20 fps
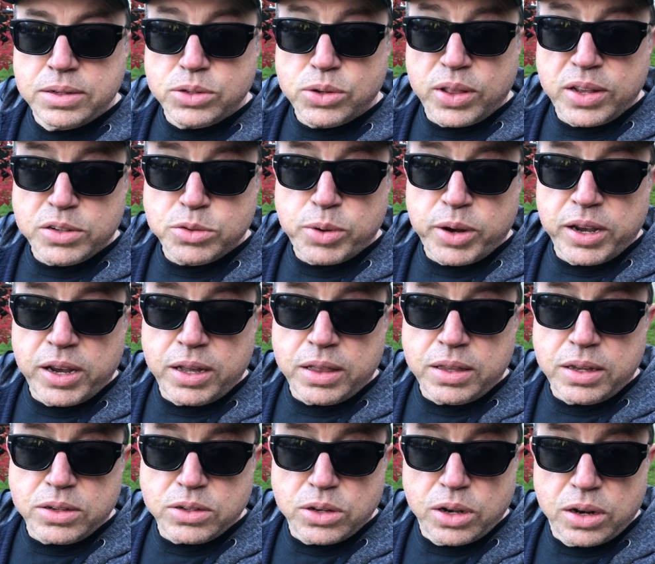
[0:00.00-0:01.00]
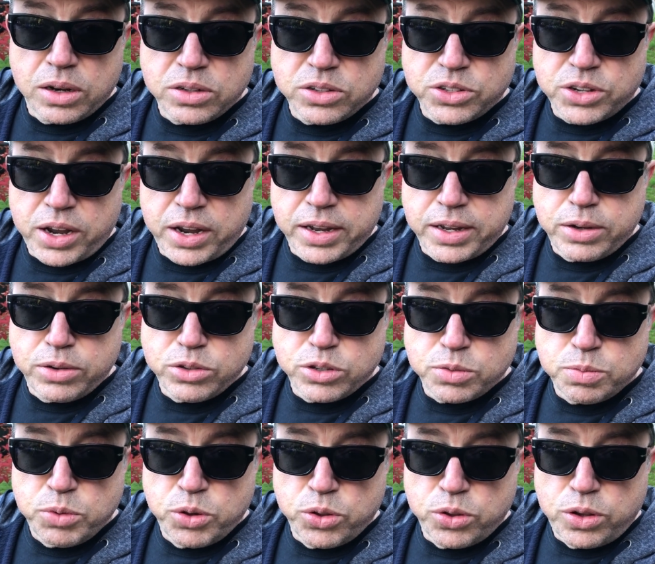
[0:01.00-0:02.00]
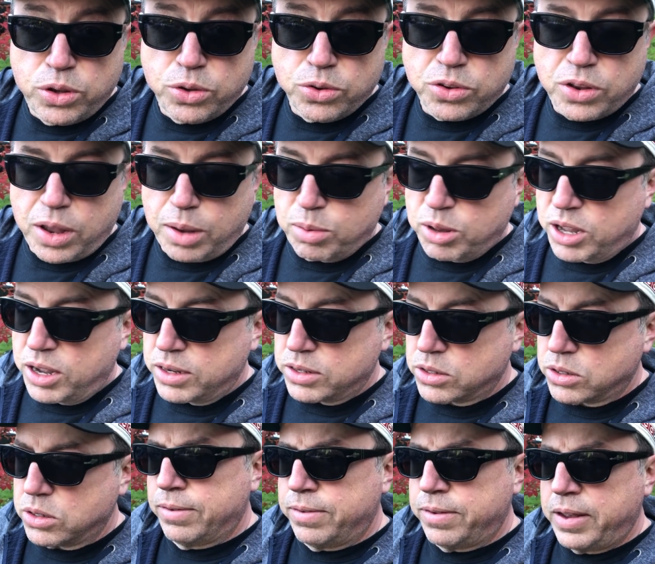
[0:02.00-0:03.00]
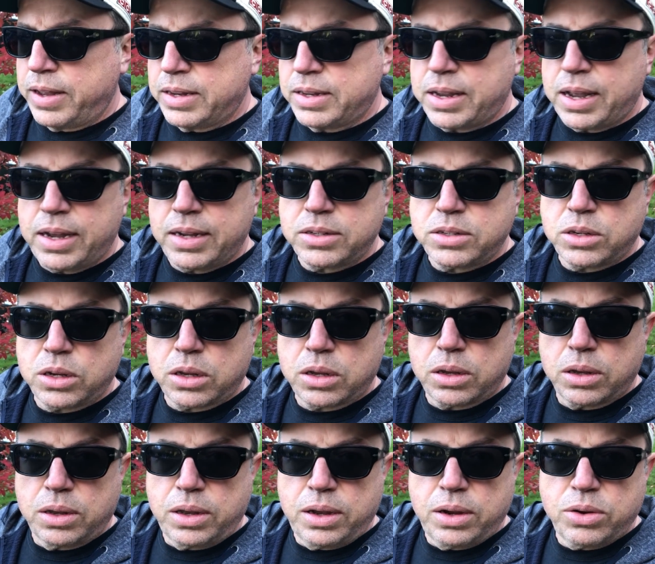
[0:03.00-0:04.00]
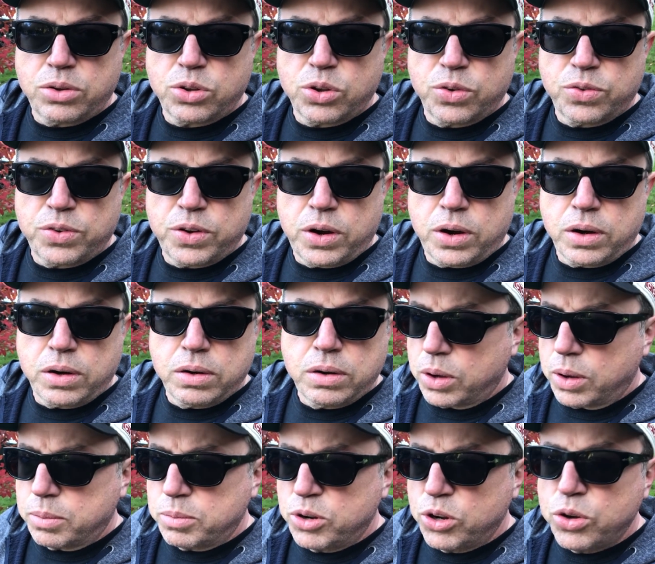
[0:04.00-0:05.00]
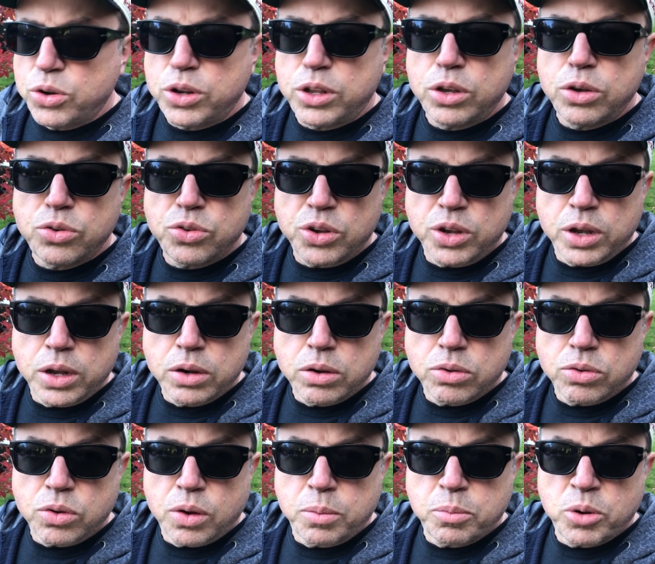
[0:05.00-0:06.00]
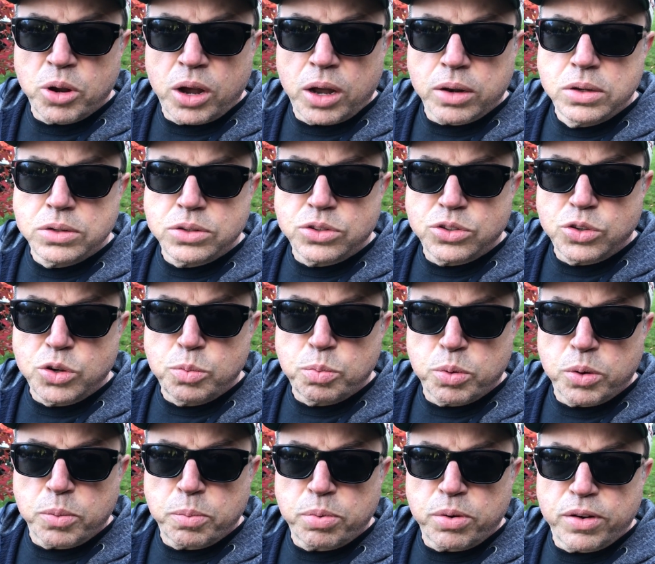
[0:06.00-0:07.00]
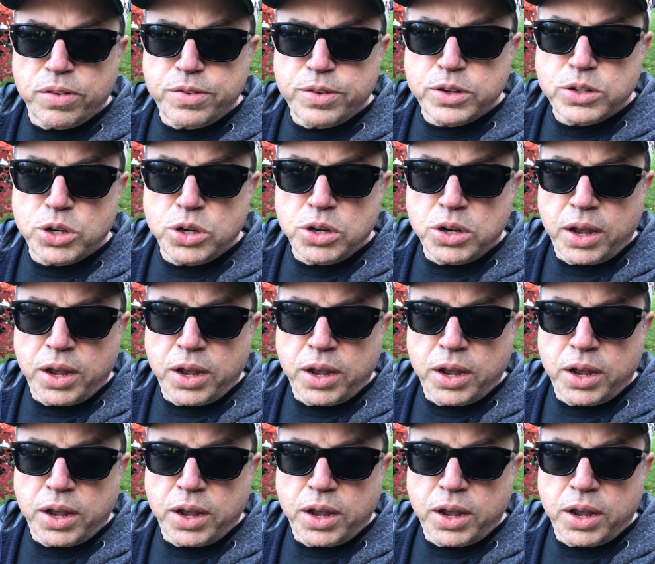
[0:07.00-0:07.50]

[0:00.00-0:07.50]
So that's why I got this little Zhiyun Smooth Q stabilizer. Fantastic gear so far. I'm new to using it, so I'm not super proficient